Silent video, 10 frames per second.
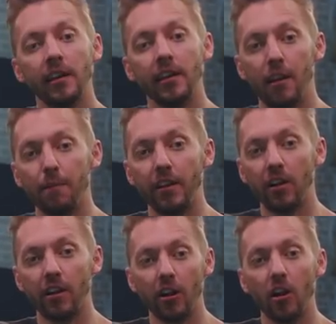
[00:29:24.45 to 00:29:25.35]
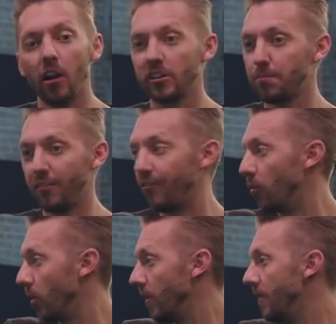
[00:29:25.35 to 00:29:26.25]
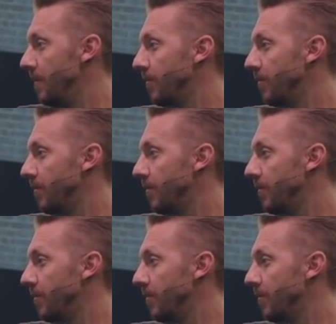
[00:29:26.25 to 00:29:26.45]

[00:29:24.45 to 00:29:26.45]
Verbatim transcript: in our, in our, in our hearts before,